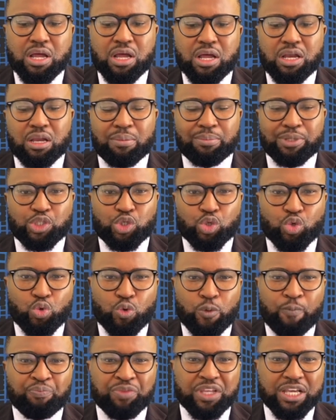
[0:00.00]
Number two,
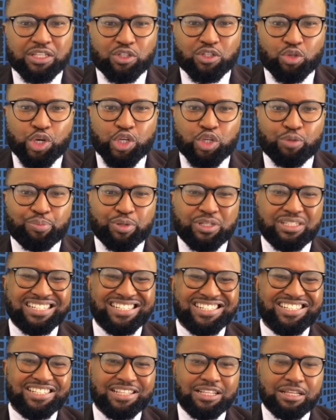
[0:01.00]
it's going to
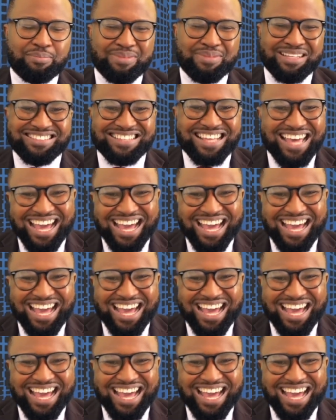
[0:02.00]
position them as the